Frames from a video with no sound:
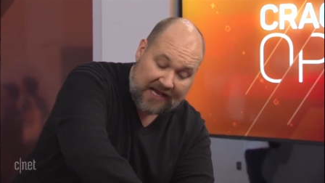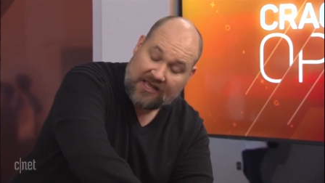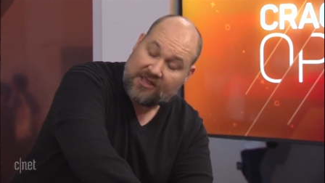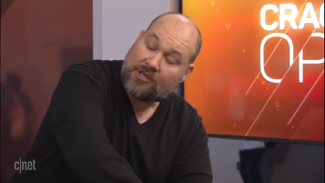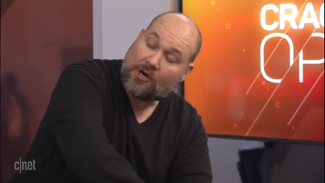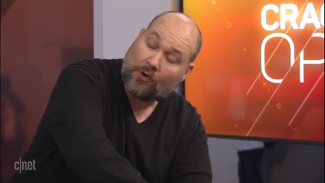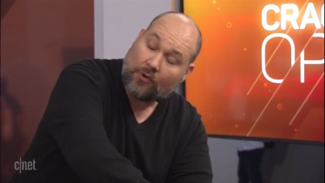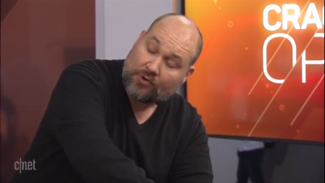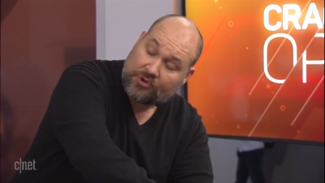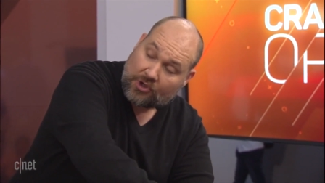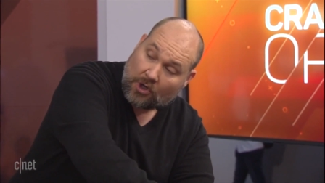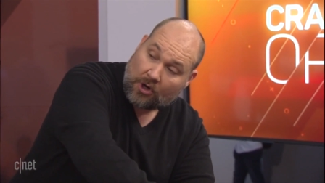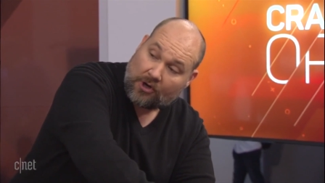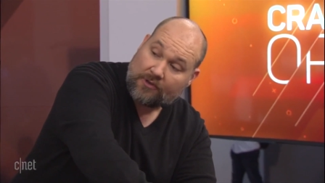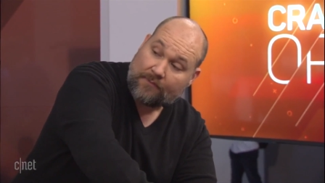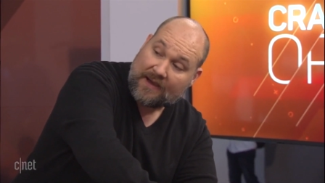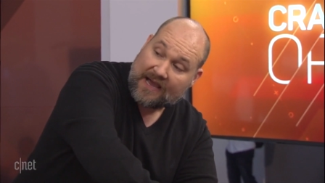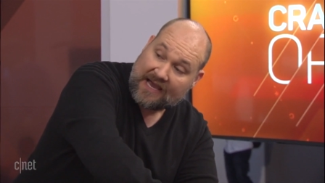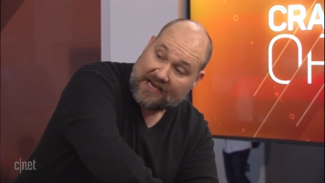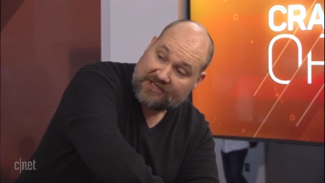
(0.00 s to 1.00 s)
And those are
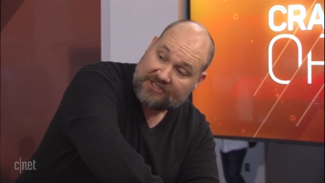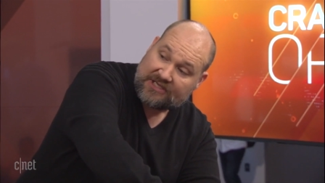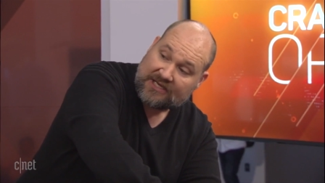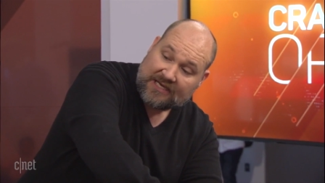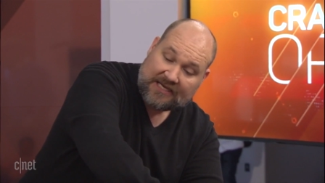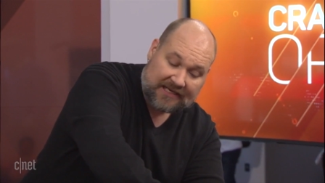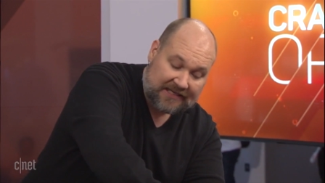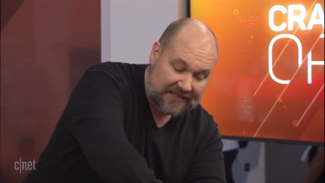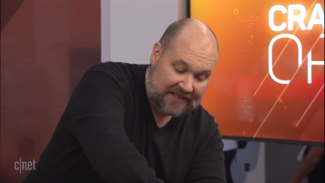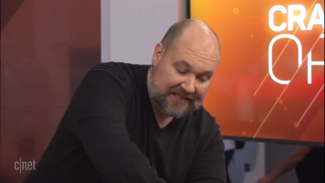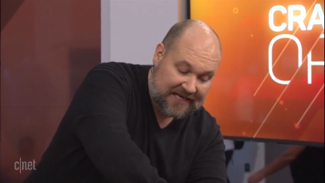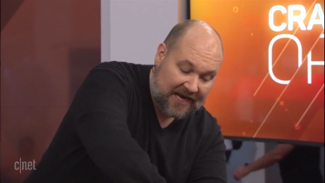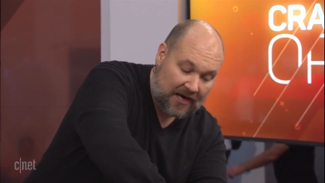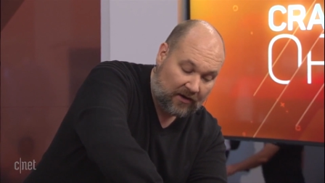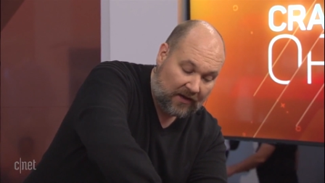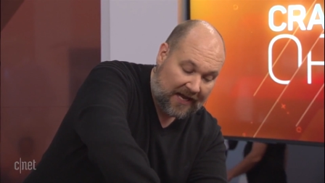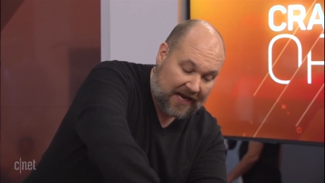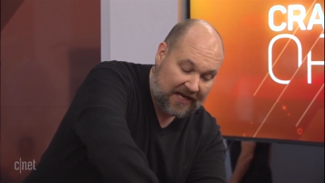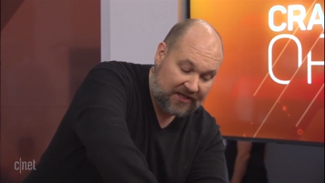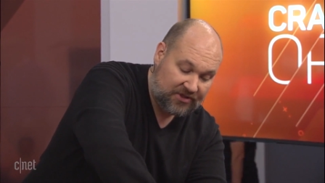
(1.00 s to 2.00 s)
the bags that the
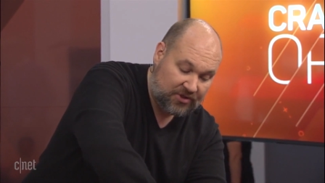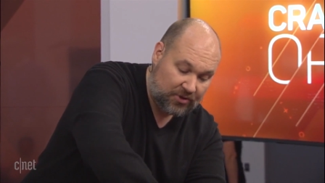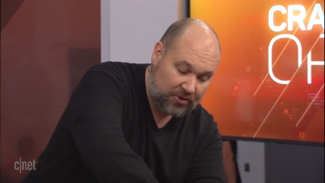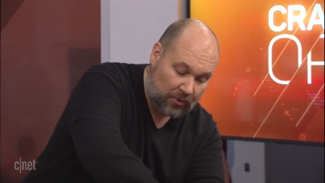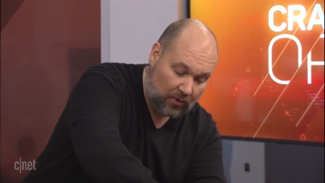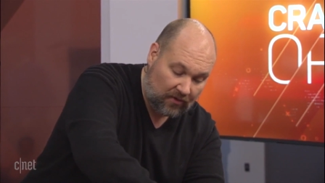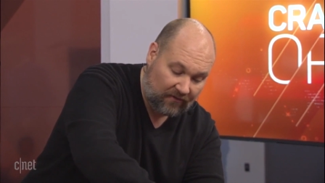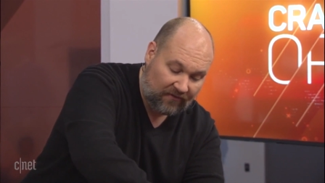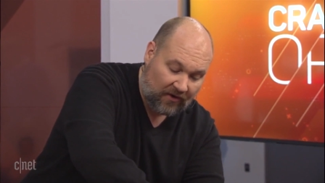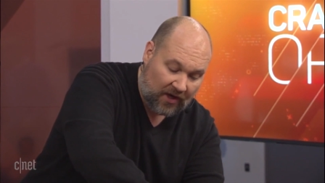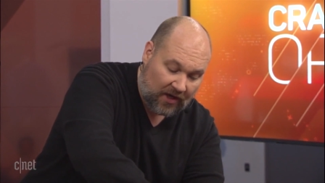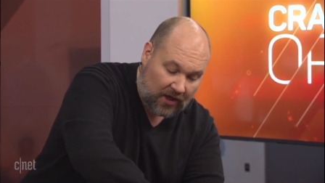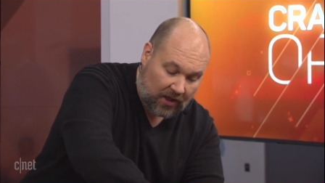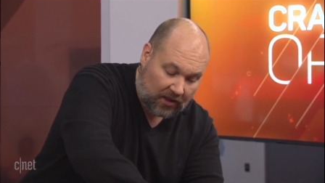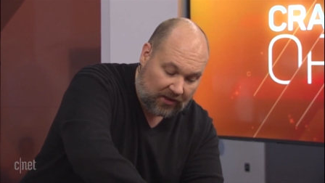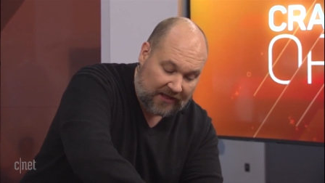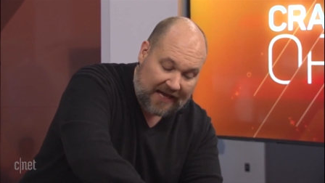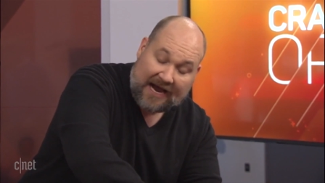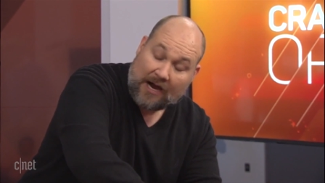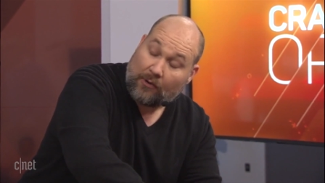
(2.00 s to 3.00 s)
airlines are sort of
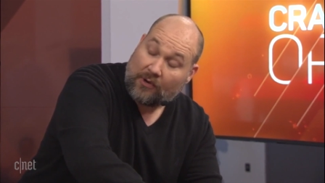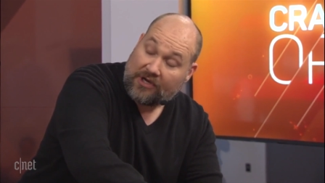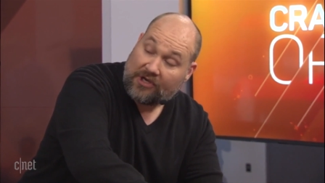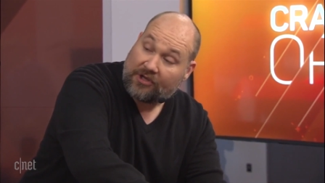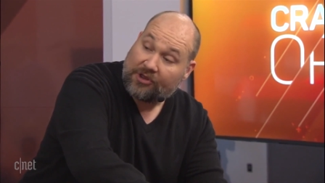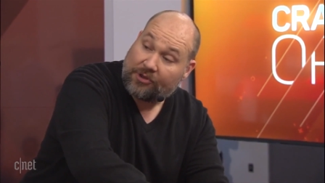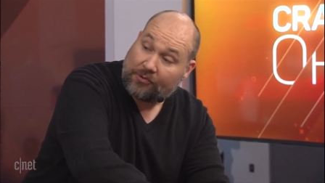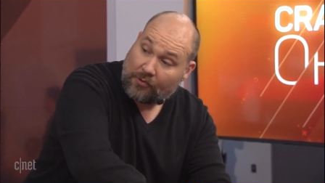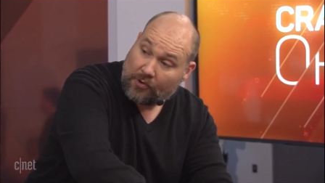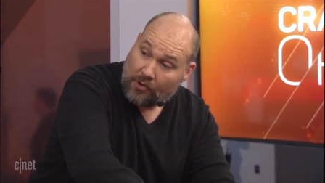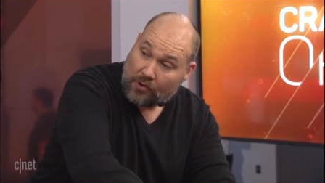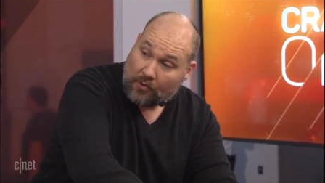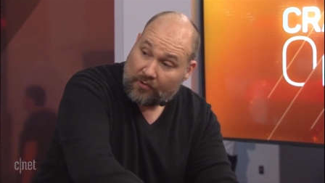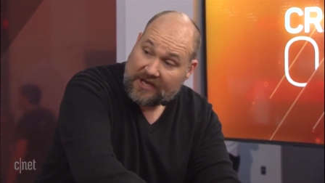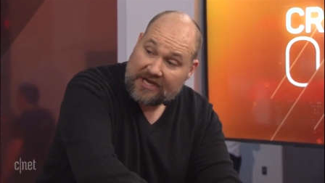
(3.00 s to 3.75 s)
allowing through.